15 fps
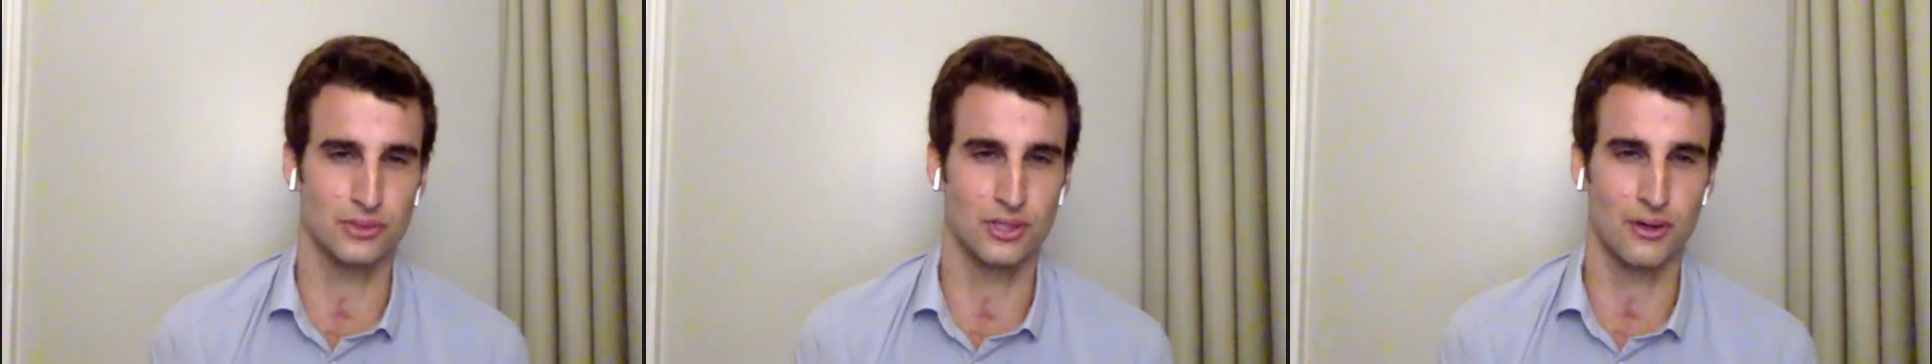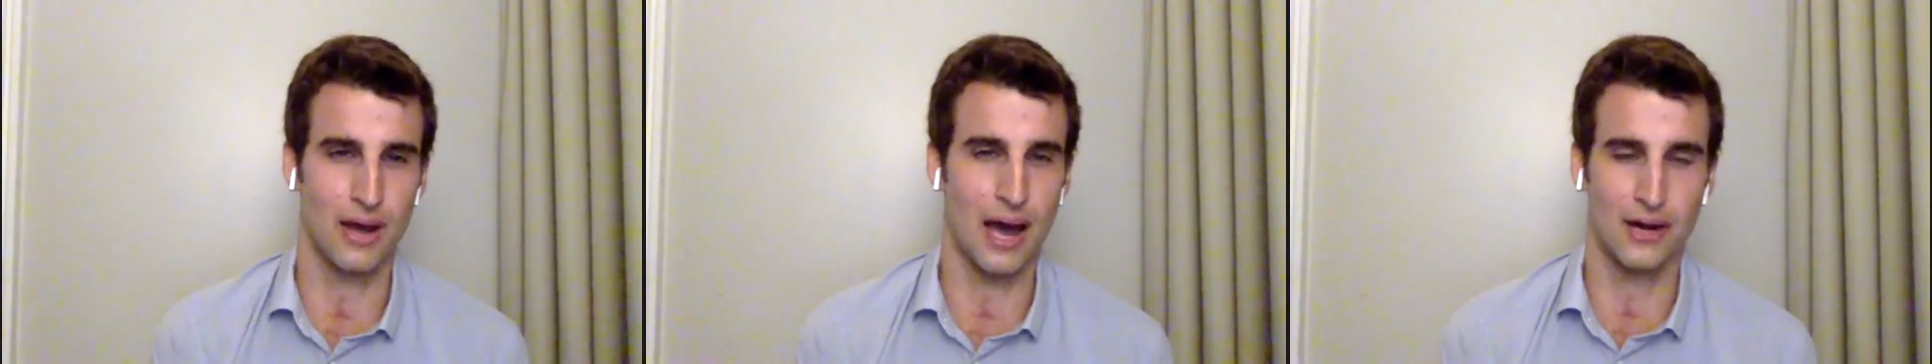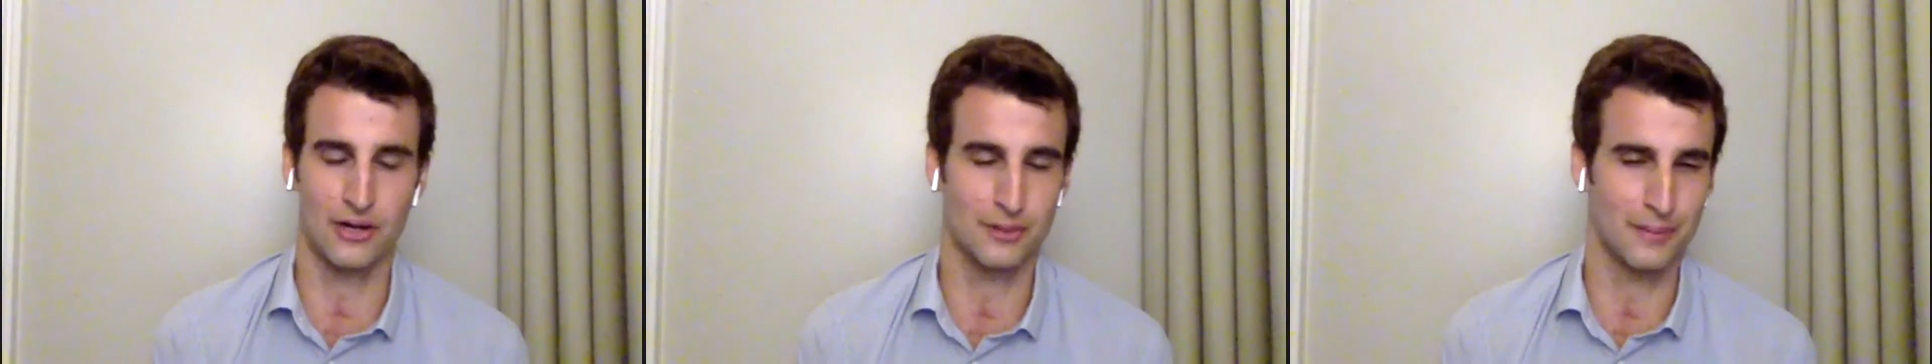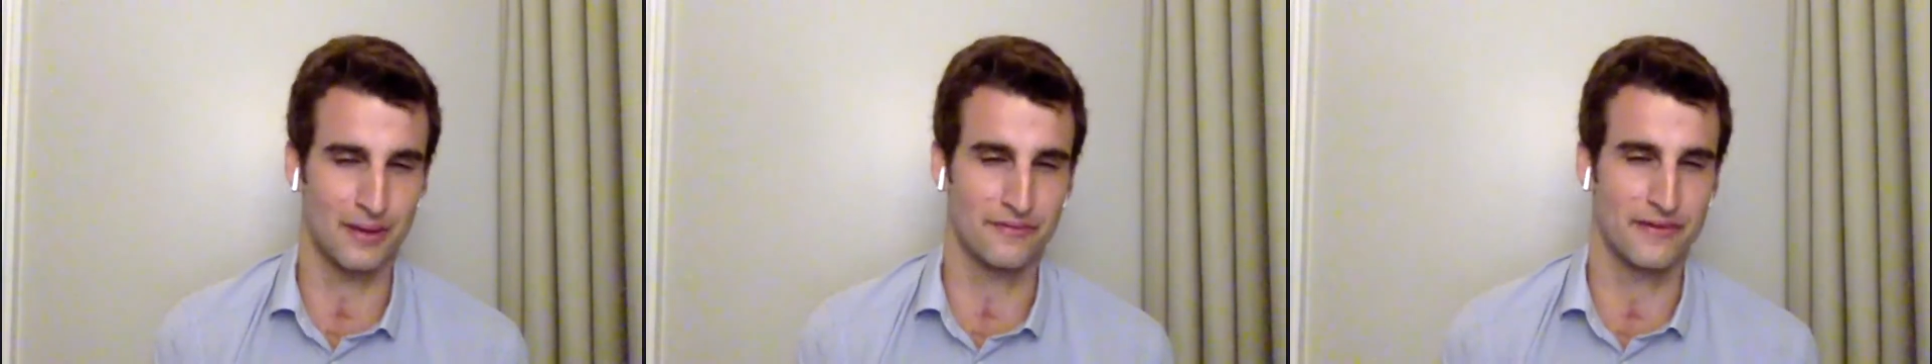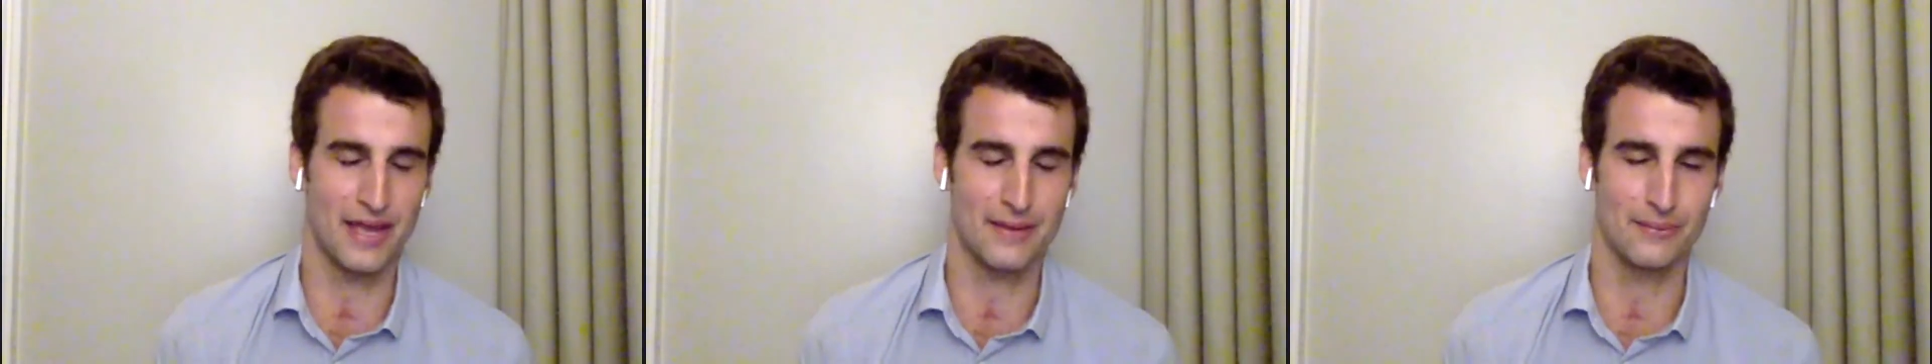you know,
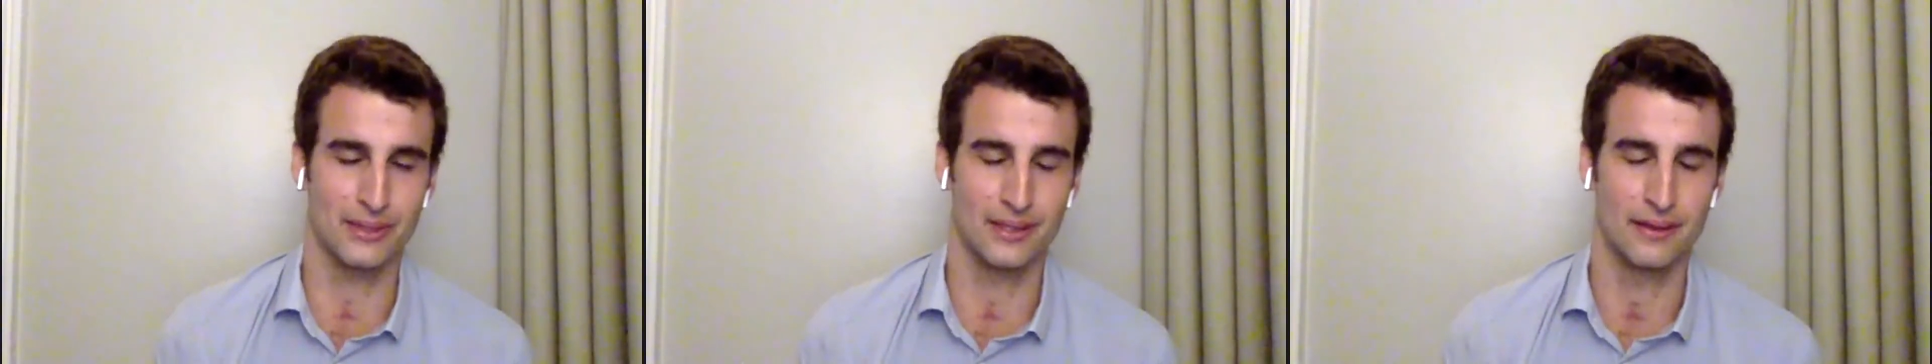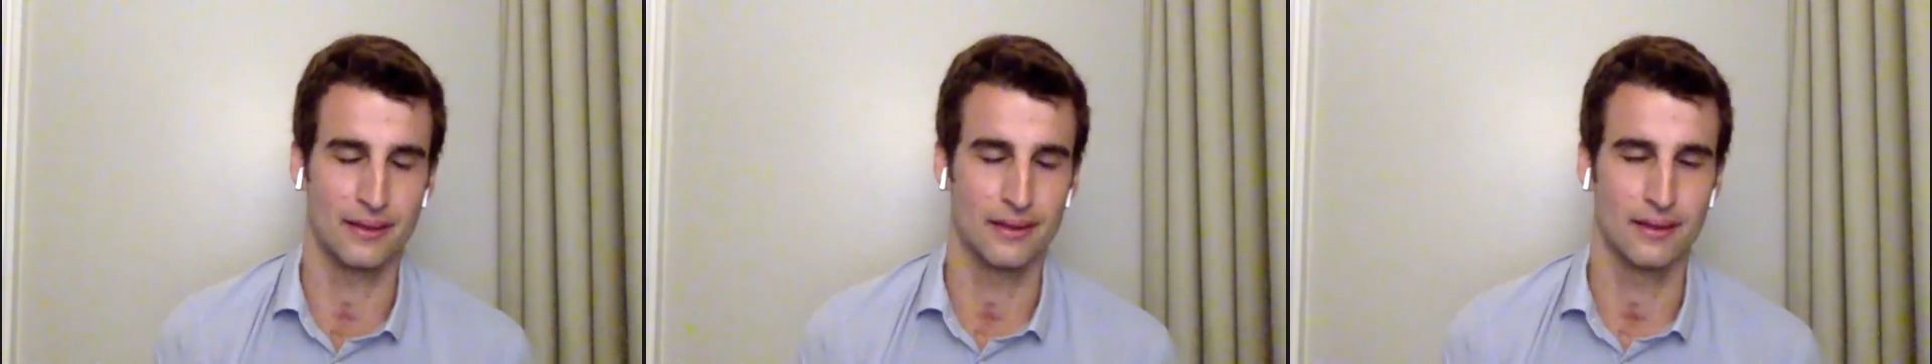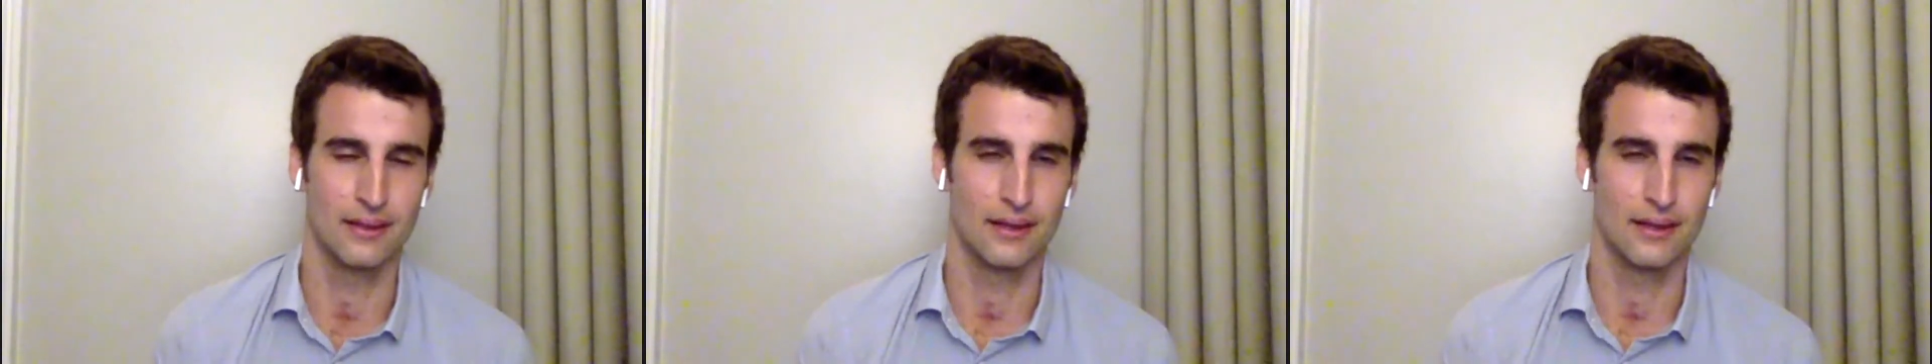honoring my family